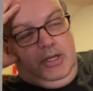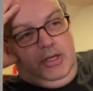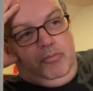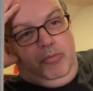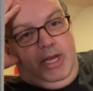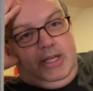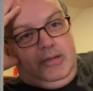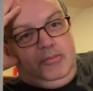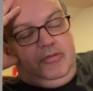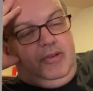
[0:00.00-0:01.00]
make
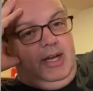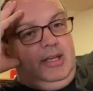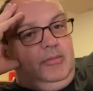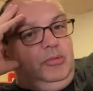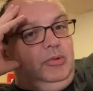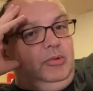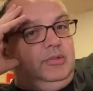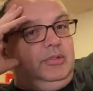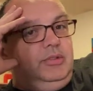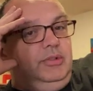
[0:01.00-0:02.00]
them available
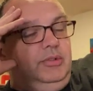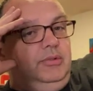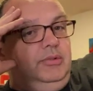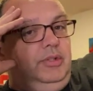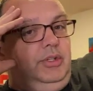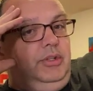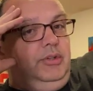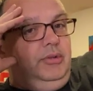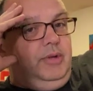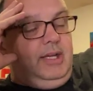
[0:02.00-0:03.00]
to
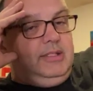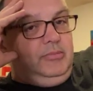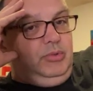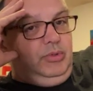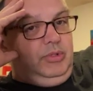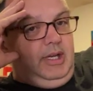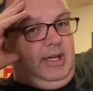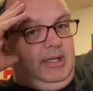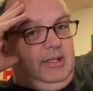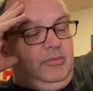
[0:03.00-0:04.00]
you as a
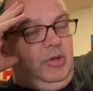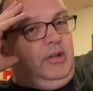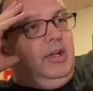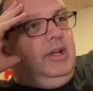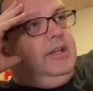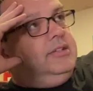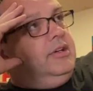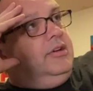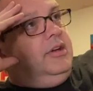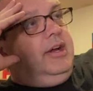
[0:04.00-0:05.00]
broadcast.
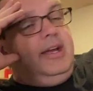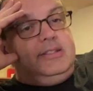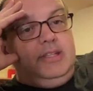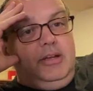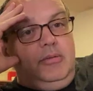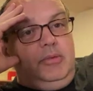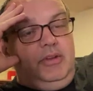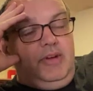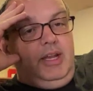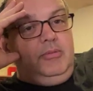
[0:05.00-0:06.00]
So they'll be
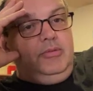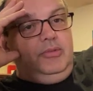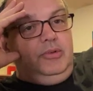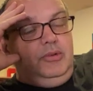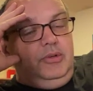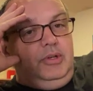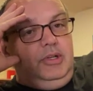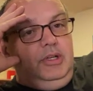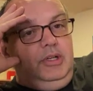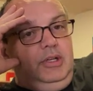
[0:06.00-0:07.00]
available
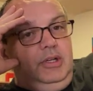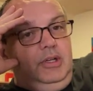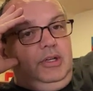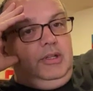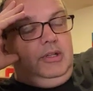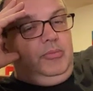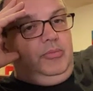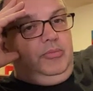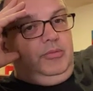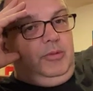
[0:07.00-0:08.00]
for
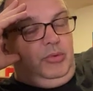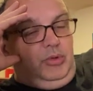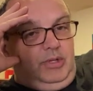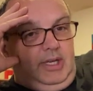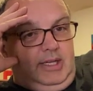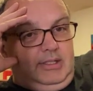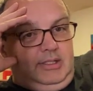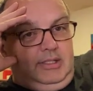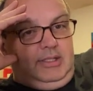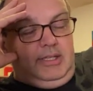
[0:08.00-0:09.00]
the broadcaster
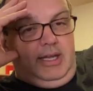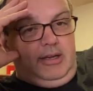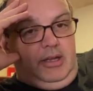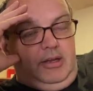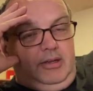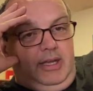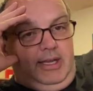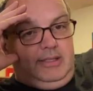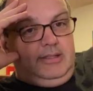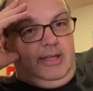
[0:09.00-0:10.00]
to download,
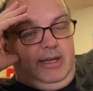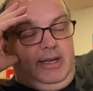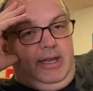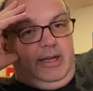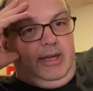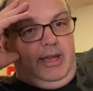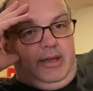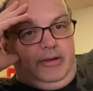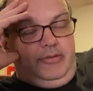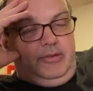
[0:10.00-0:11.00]
as they can
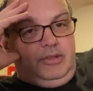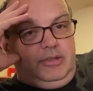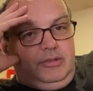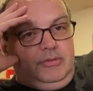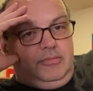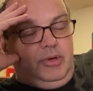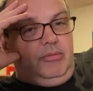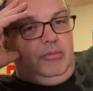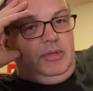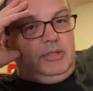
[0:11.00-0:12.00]
now, for
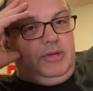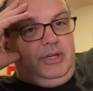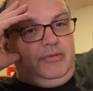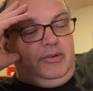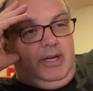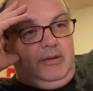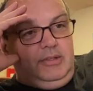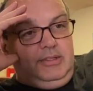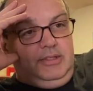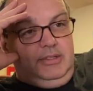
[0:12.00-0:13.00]
probably 24
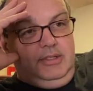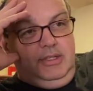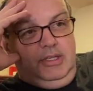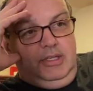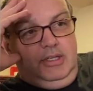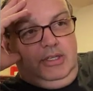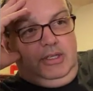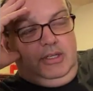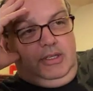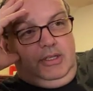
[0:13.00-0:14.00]
hours.
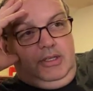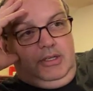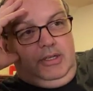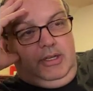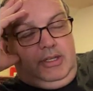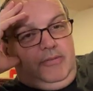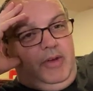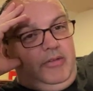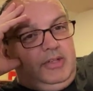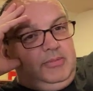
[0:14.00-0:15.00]
At the moment, it's a